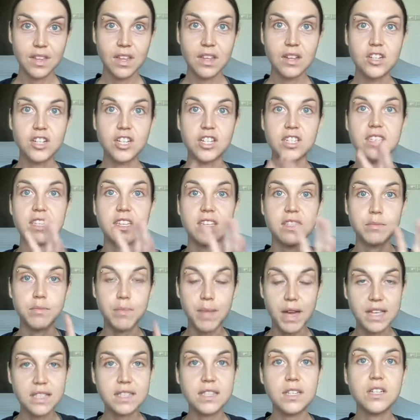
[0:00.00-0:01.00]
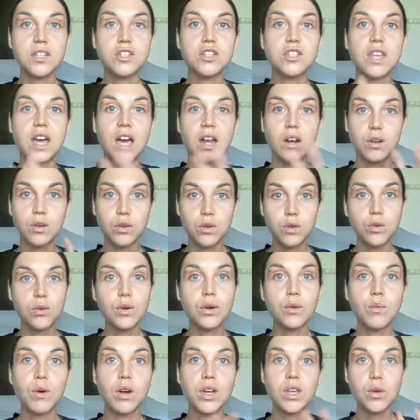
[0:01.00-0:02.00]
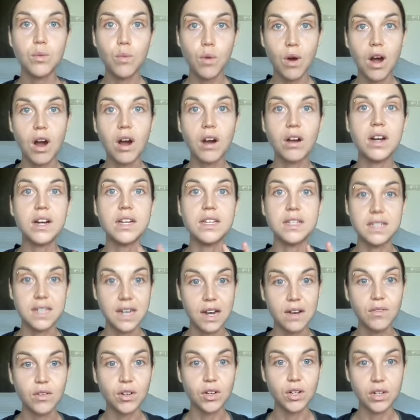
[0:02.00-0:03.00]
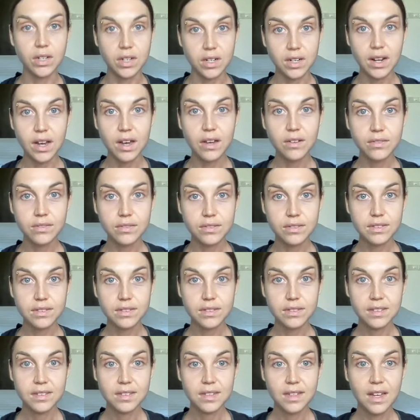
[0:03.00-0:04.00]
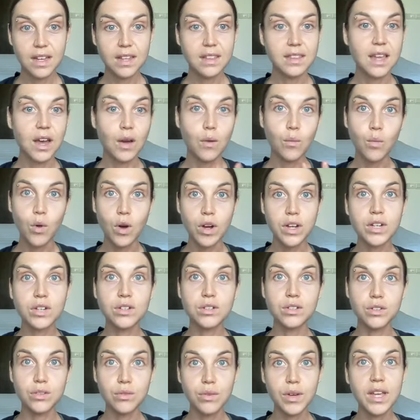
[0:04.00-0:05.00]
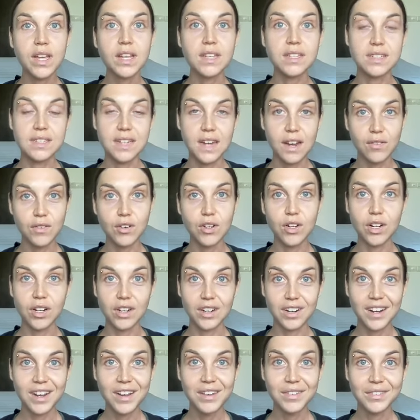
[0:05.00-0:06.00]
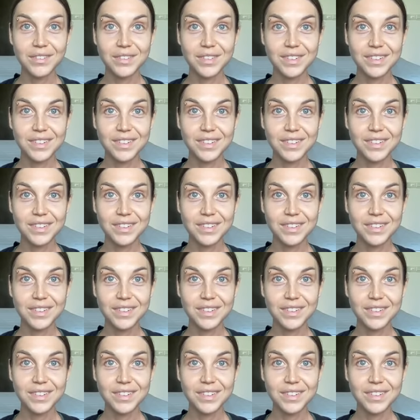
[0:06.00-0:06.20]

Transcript: just this message that who and what you are is never good enough that what you're doing is never good enough